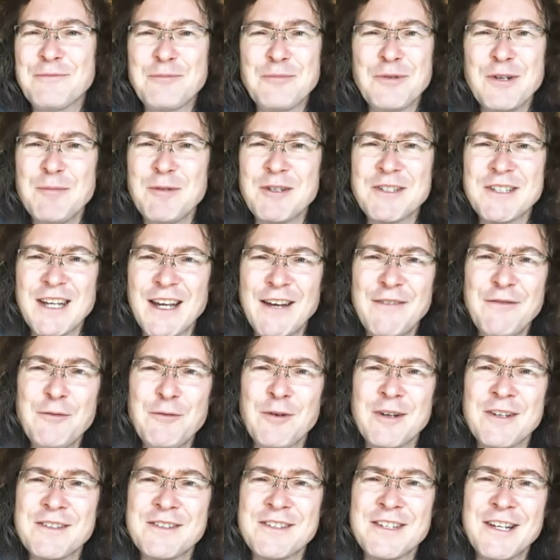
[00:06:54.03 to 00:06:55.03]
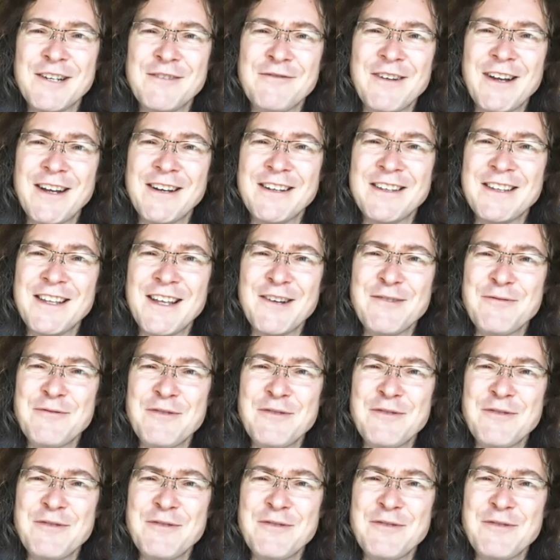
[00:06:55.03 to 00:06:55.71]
pretty much everyone sitting around in that